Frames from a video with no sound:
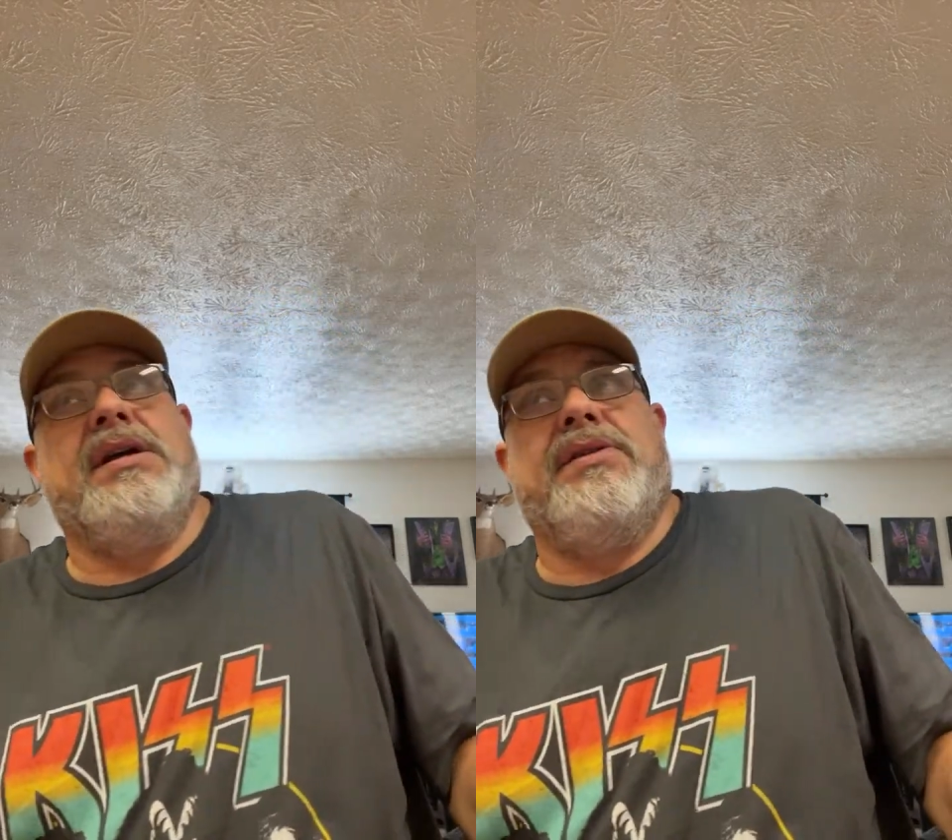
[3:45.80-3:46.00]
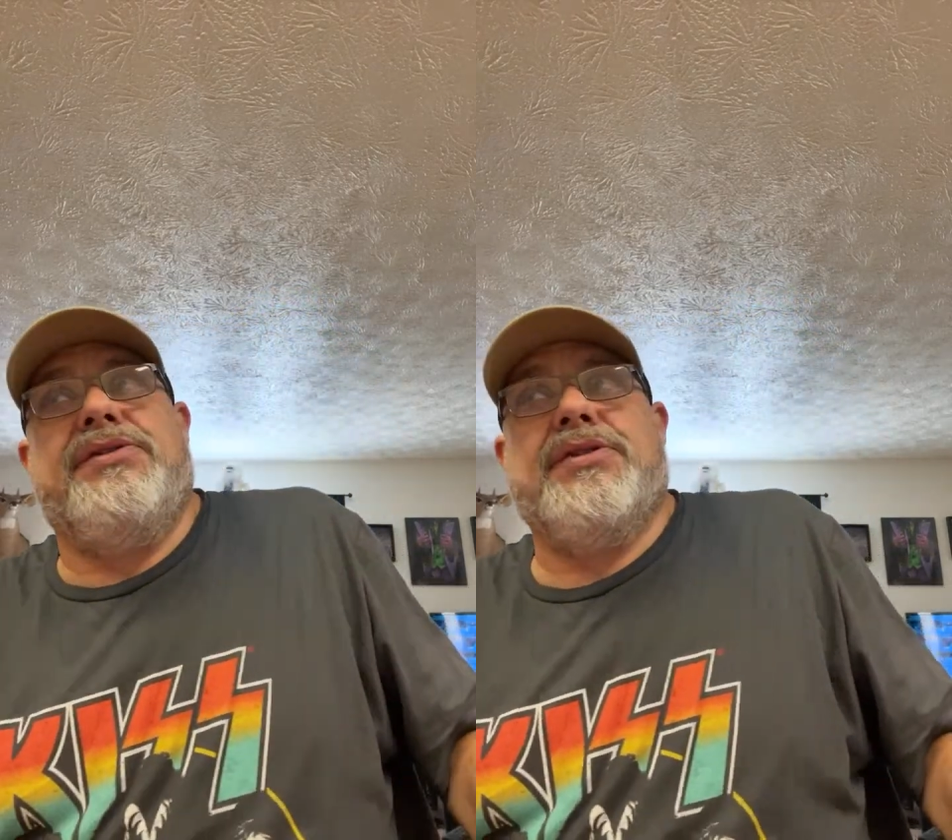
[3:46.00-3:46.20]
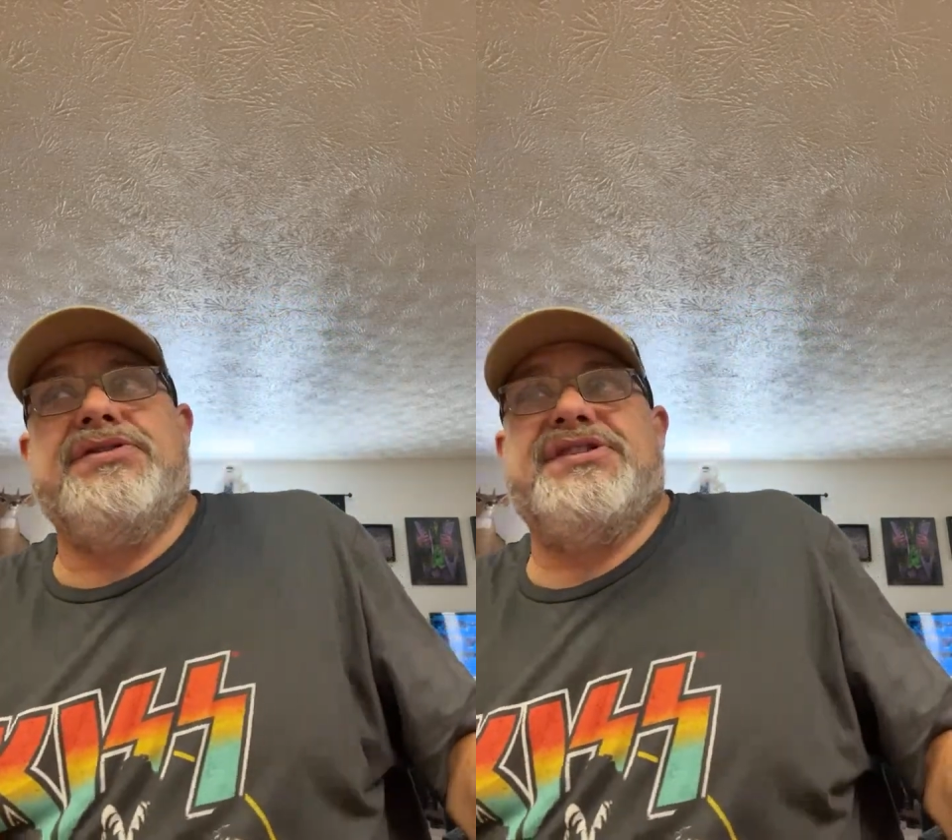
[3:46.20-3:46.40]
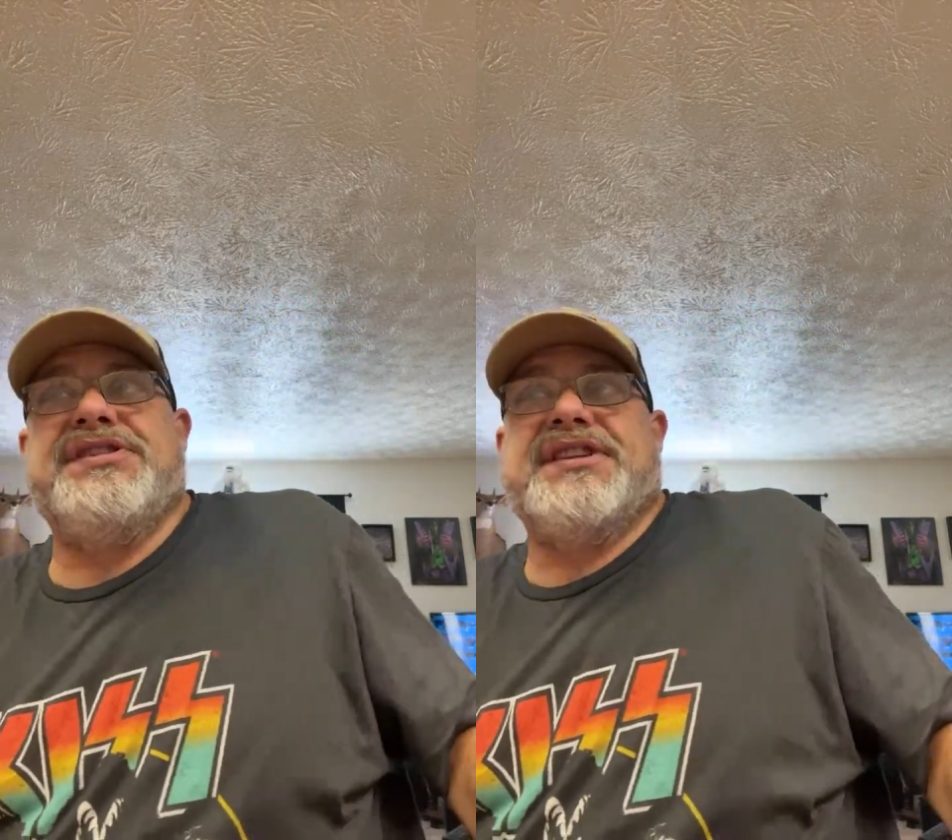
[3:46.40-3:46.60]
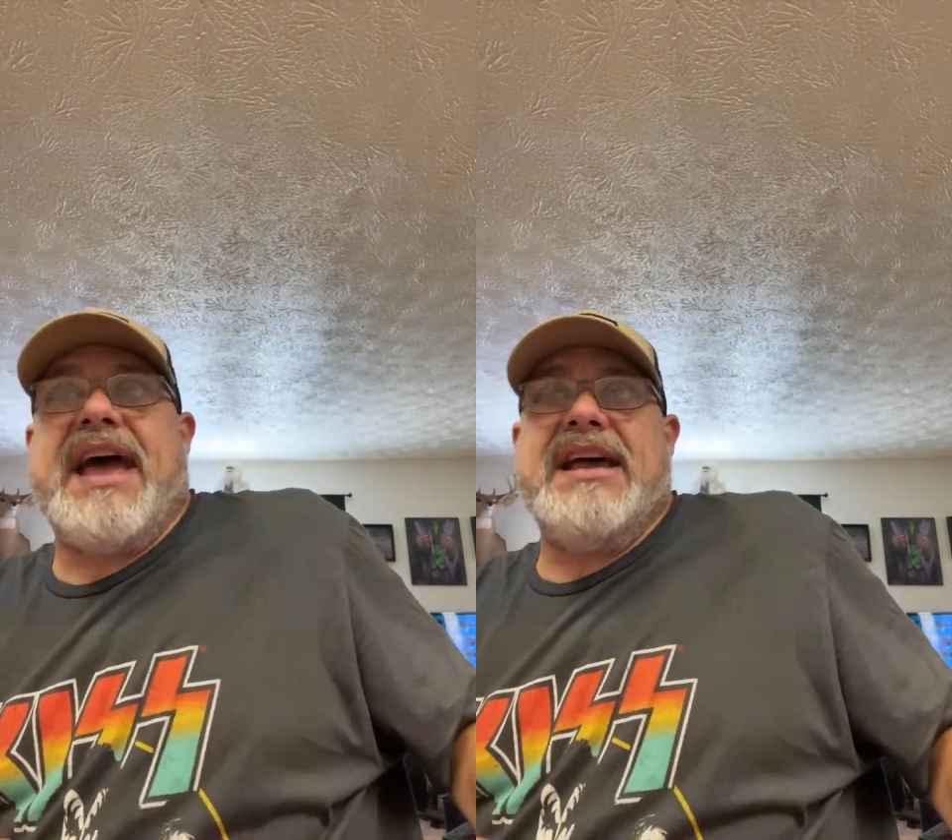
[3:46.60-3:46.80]
There's
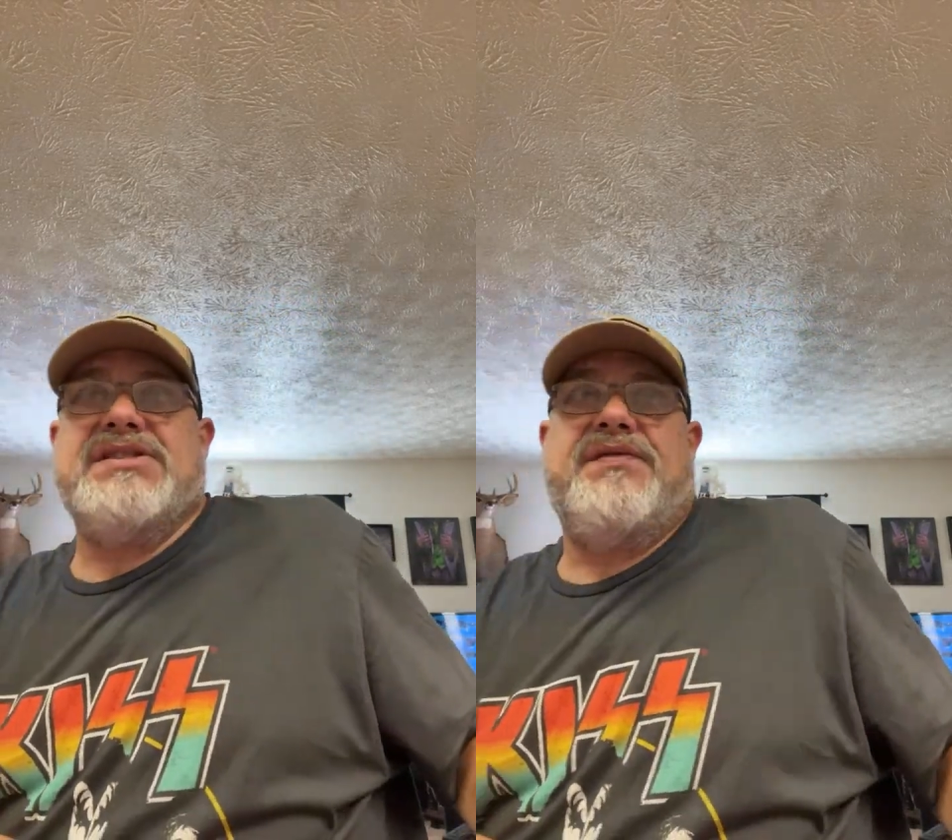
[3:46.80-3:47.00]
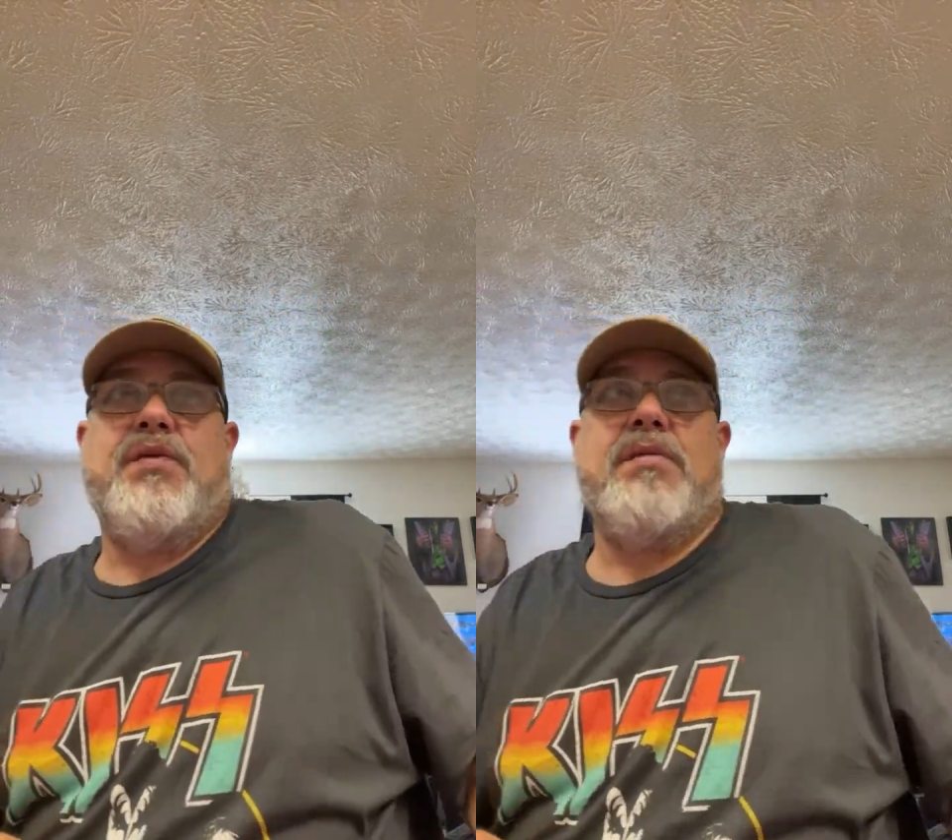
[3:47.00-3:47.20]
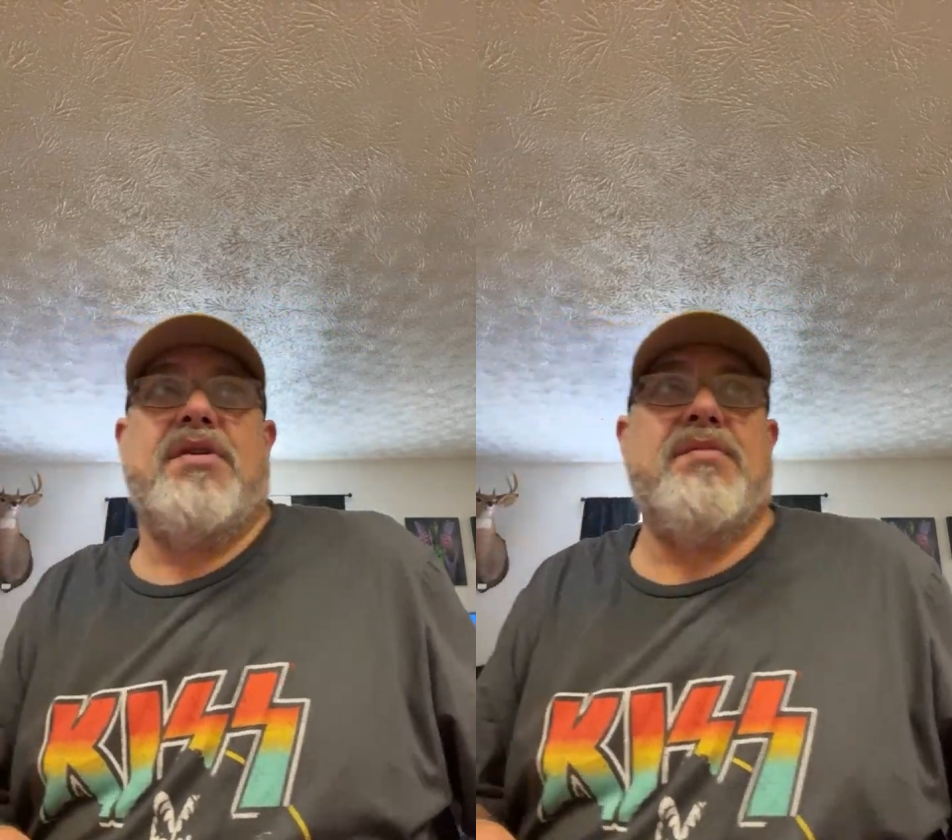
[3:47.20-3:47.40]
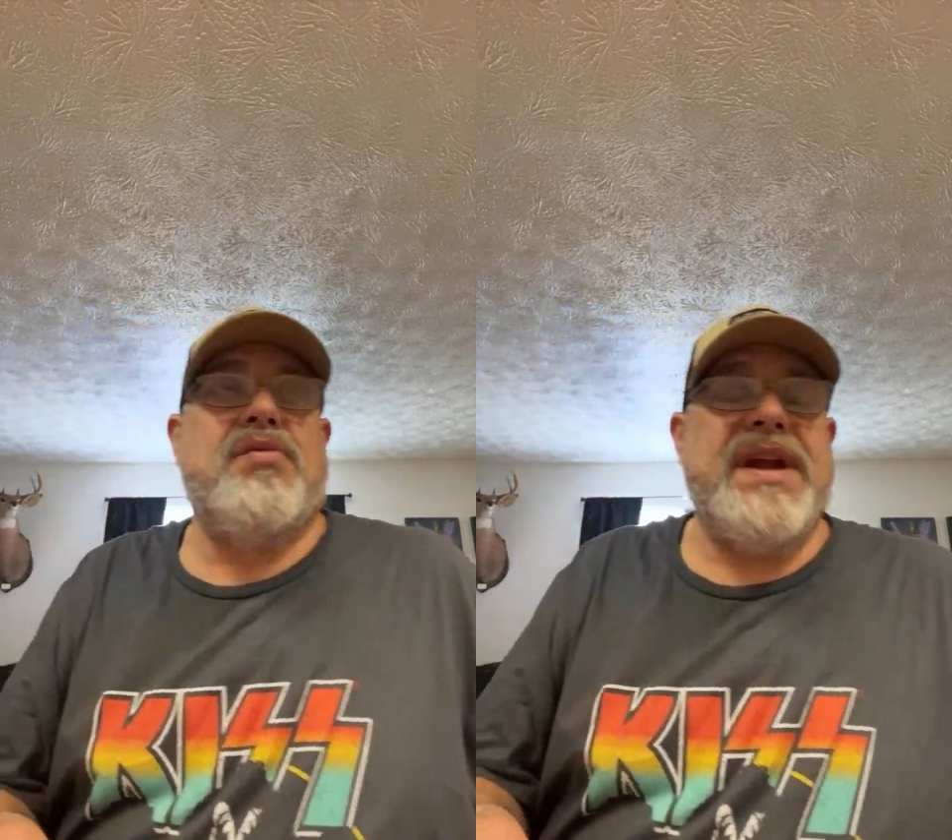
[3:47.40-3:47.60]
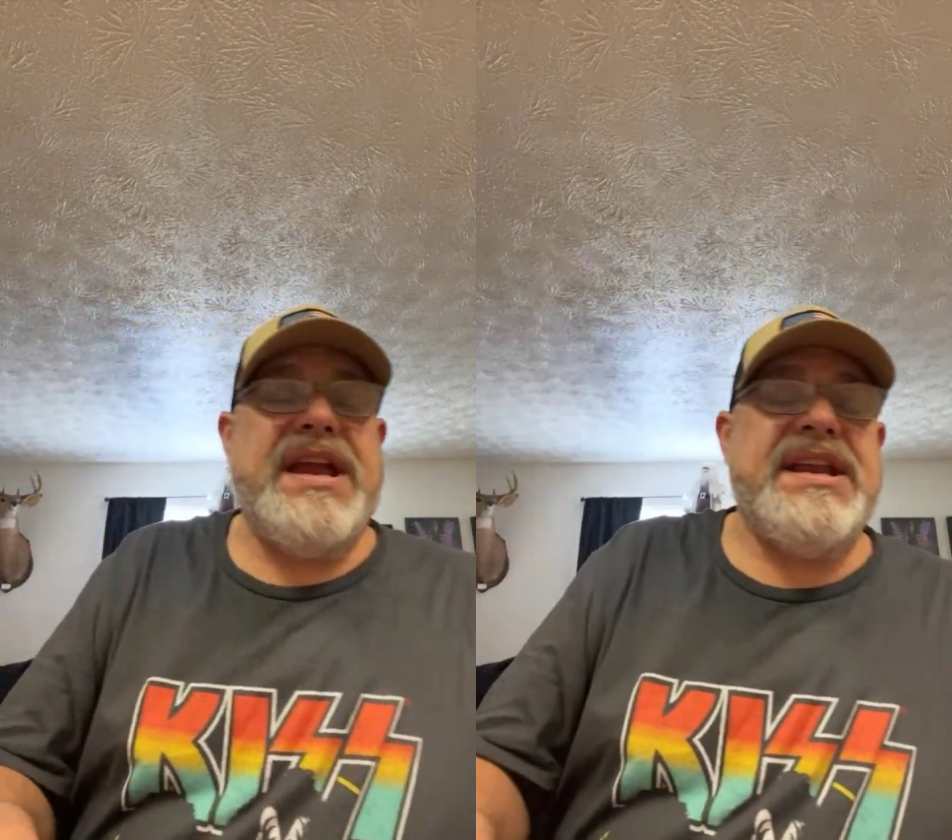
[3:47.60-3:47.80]
this guy's a former
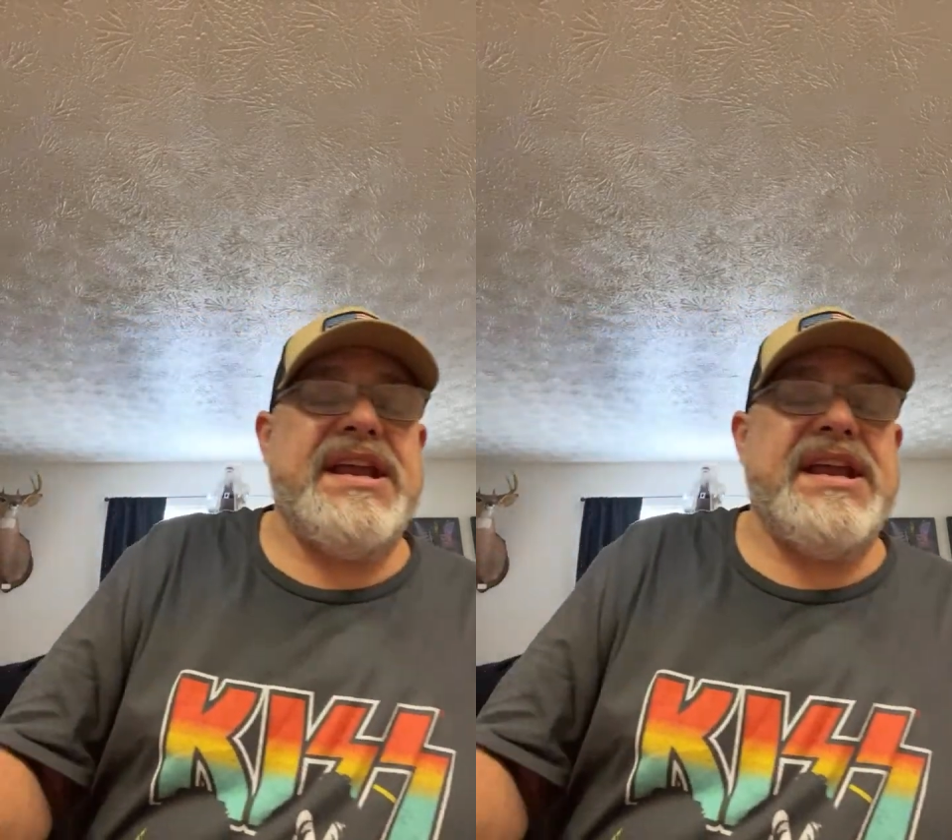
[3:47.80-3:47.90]
Marine,